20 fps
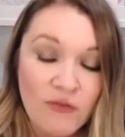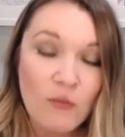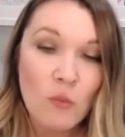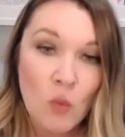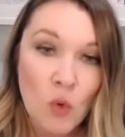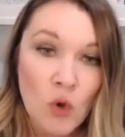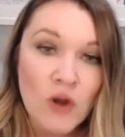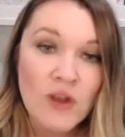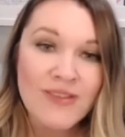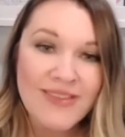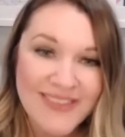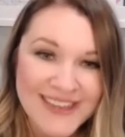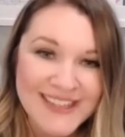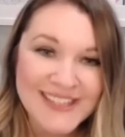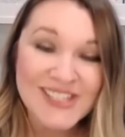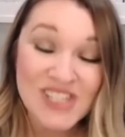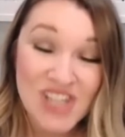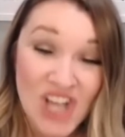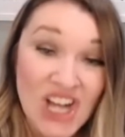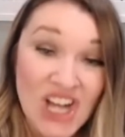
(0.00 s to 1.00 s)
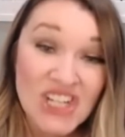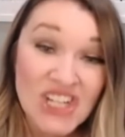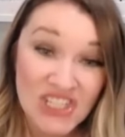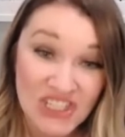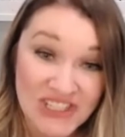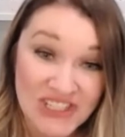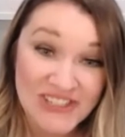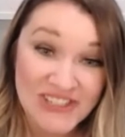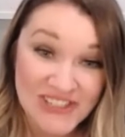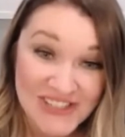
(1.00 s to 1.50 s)
more than
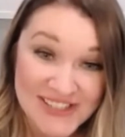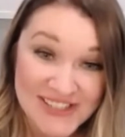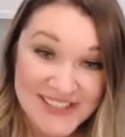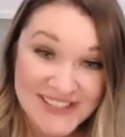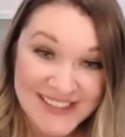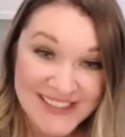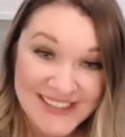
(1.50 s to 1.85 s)
doctors,